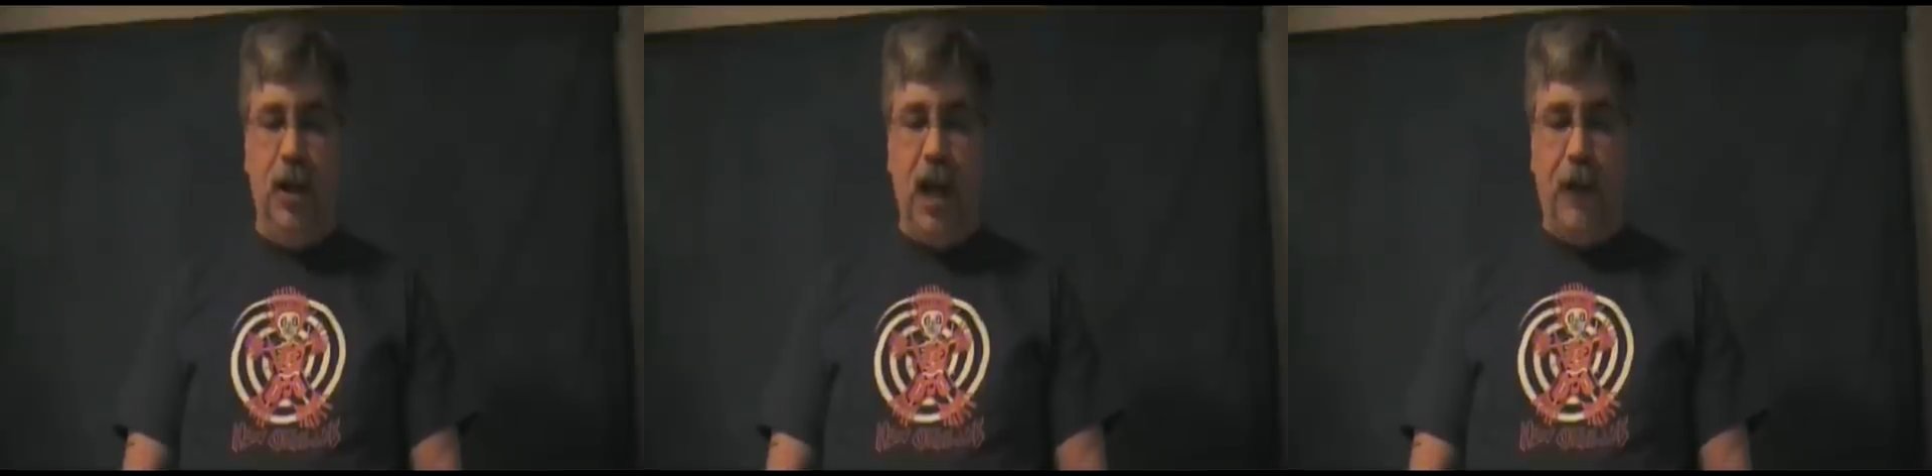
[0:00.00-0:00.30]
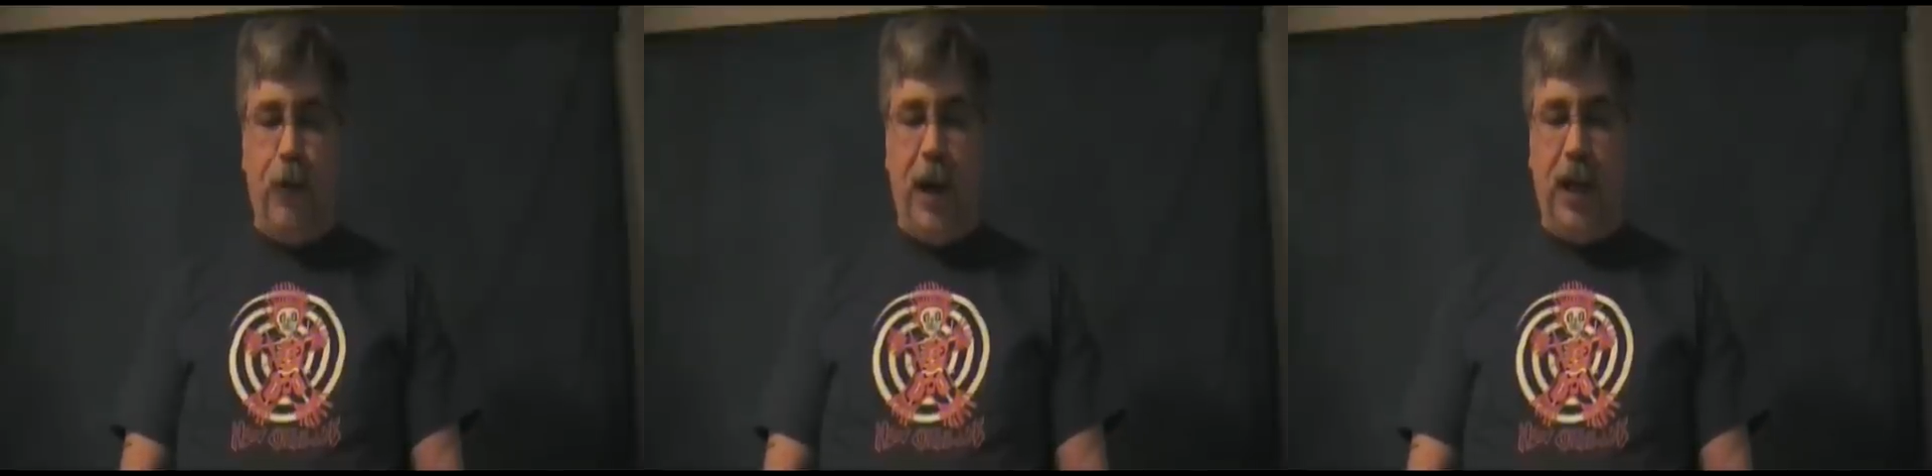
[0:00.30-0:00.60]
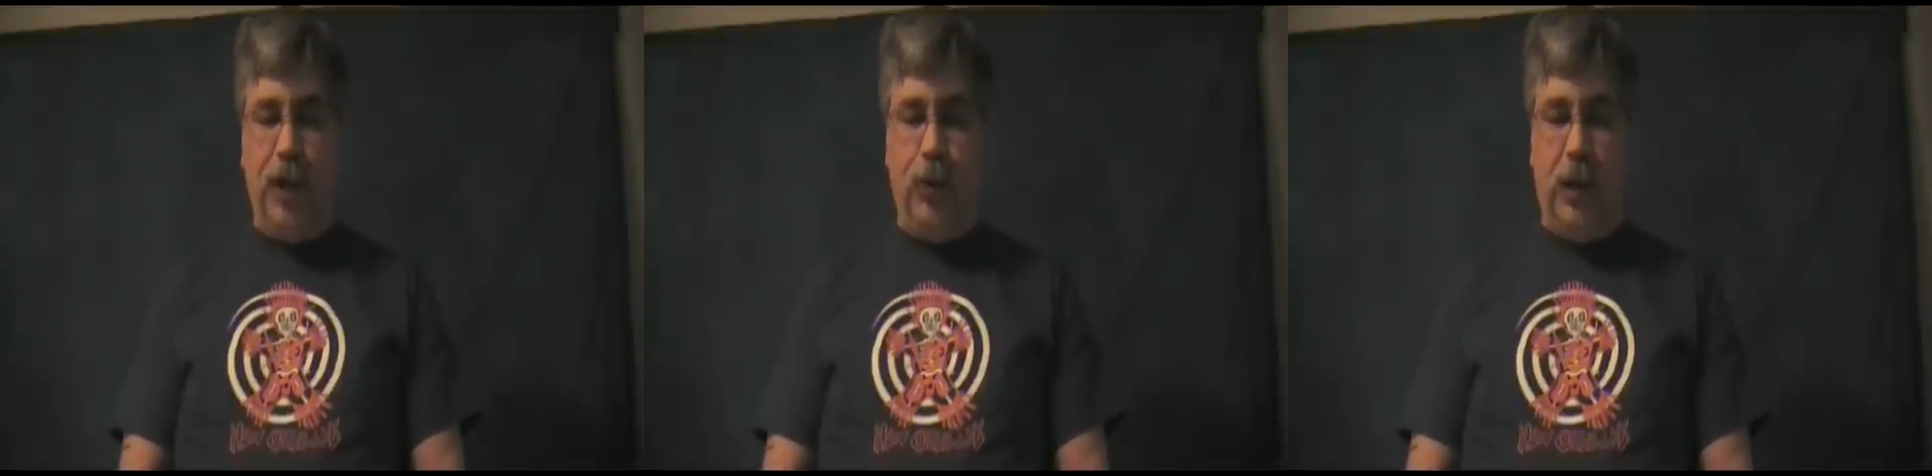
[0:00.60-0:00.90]
If we
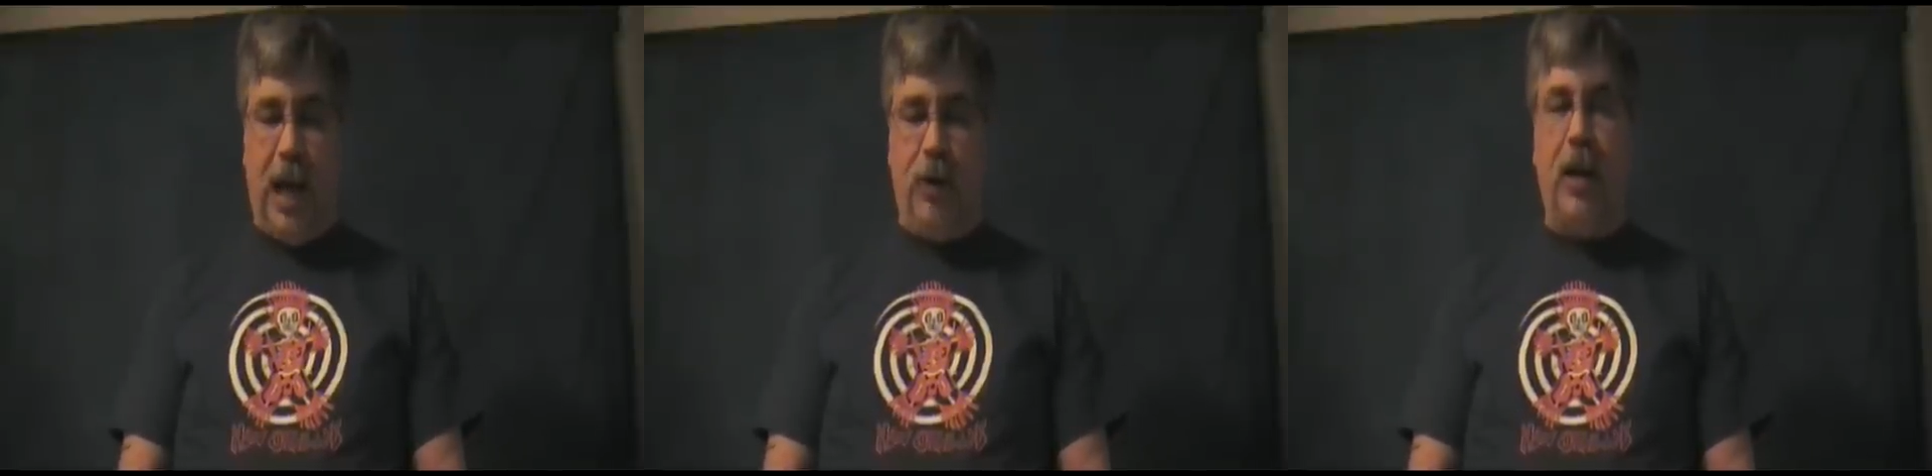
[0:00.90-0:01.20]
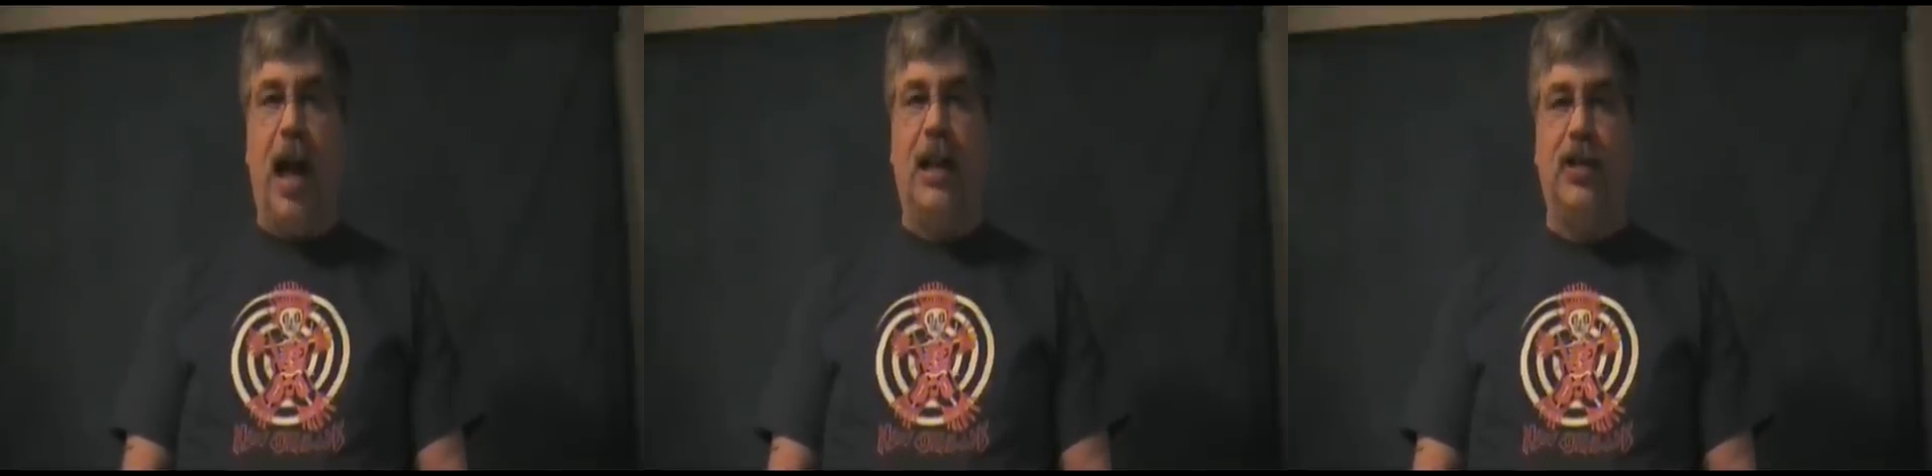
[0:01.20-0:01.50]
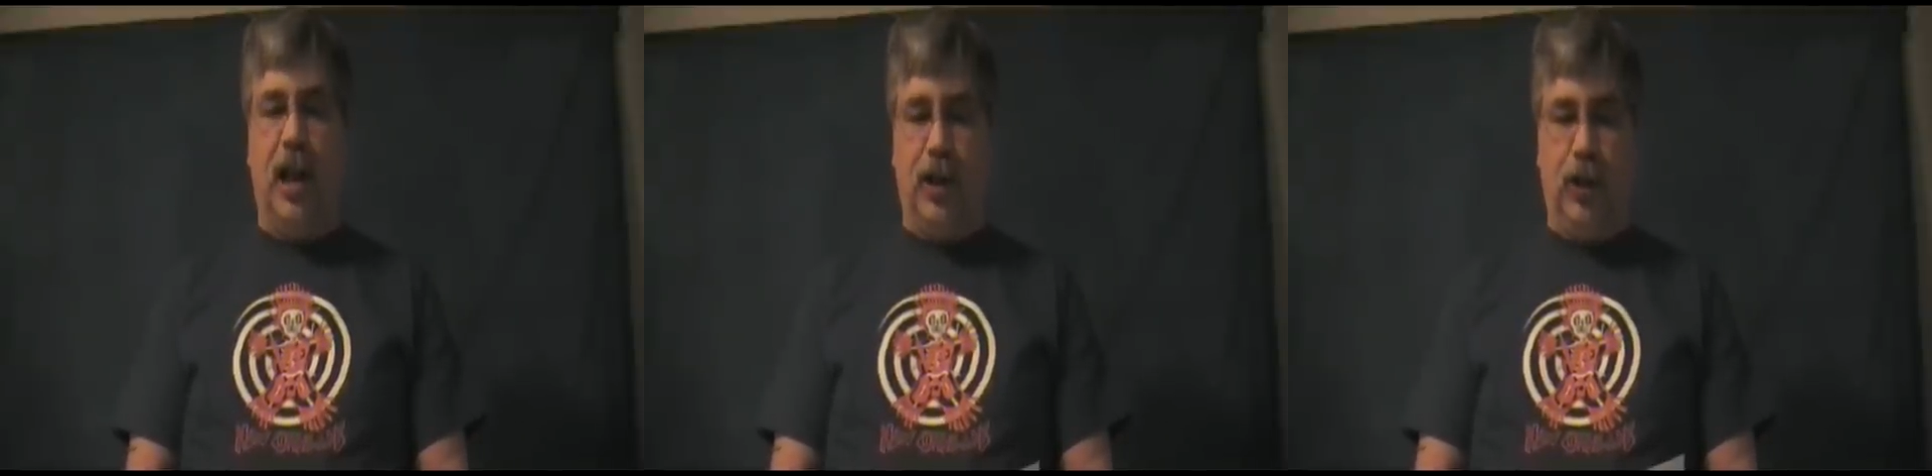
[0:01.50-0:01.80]
can to allow
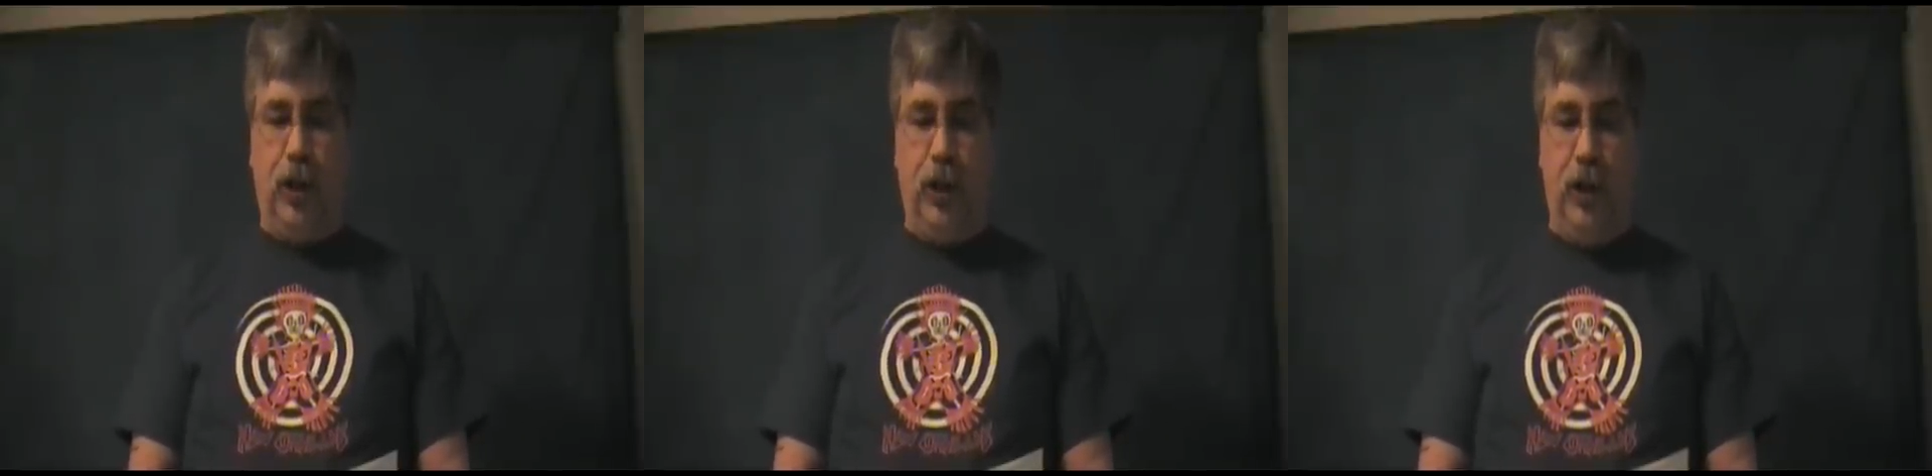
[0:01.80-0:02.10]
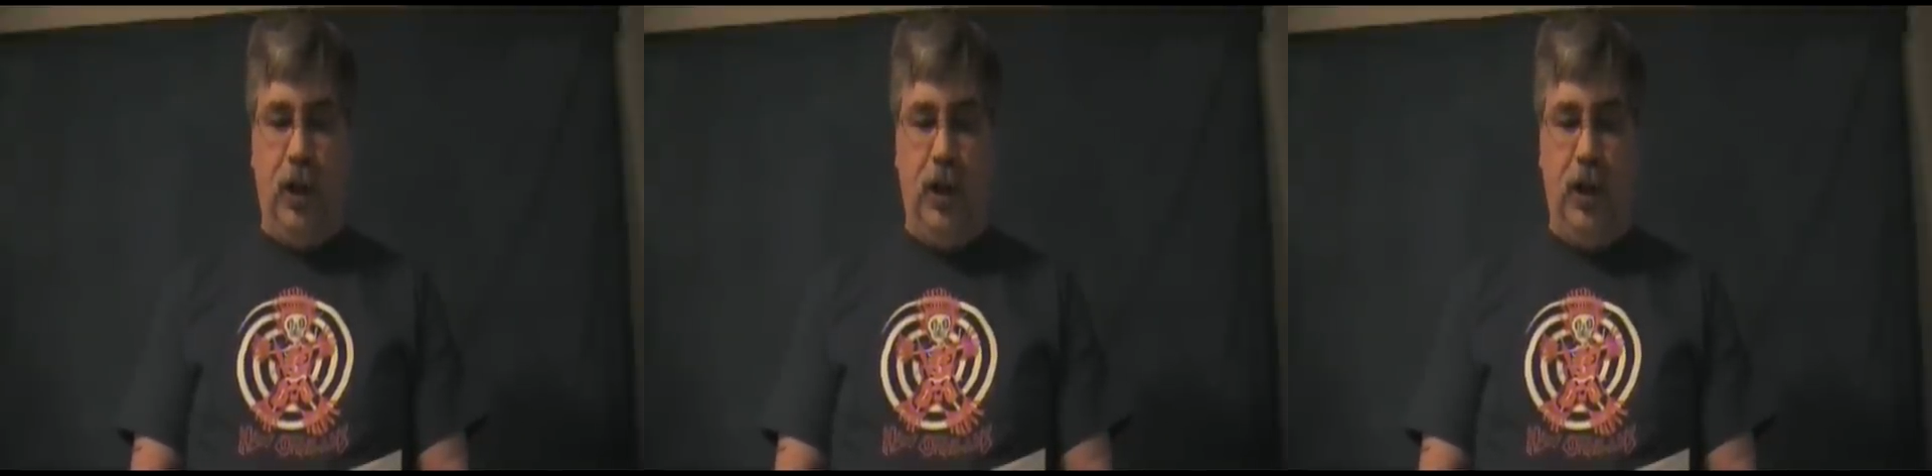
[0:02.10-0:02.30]
non-essentials